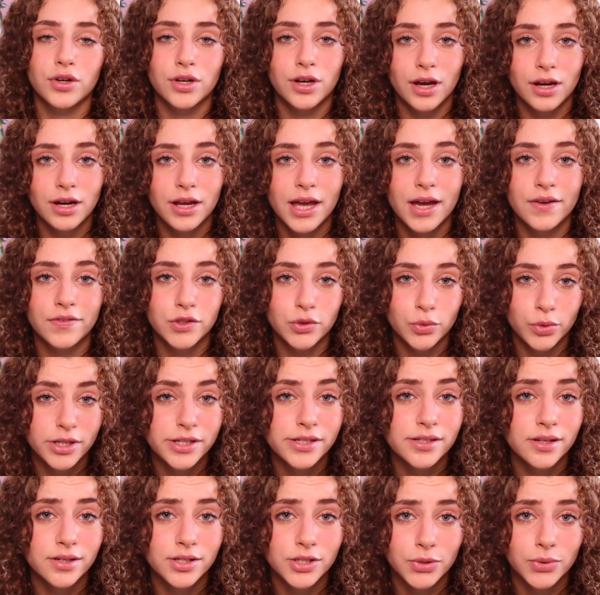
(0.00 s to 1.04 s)
gonna have to wear
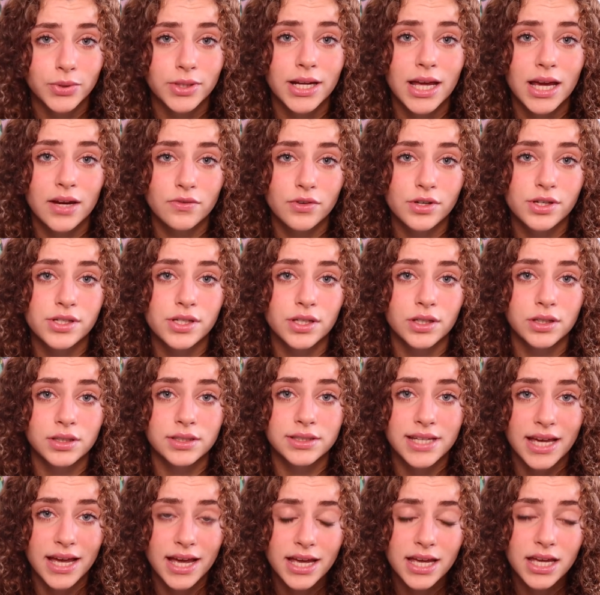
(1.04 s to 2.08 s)
sunscreen every single
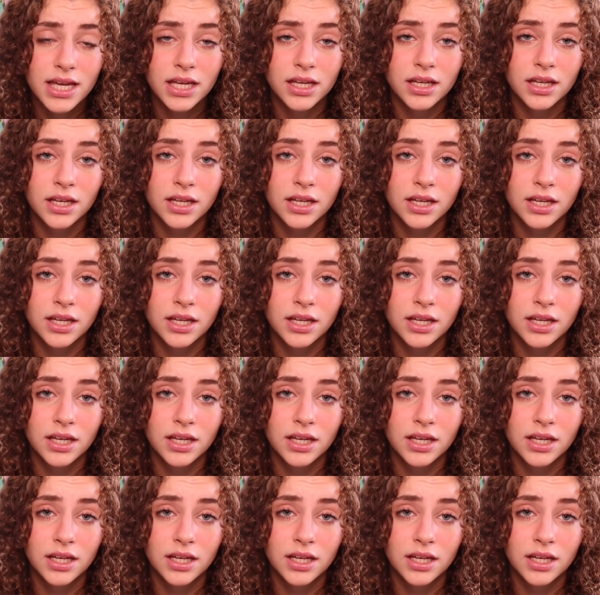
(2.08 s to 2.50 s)
day,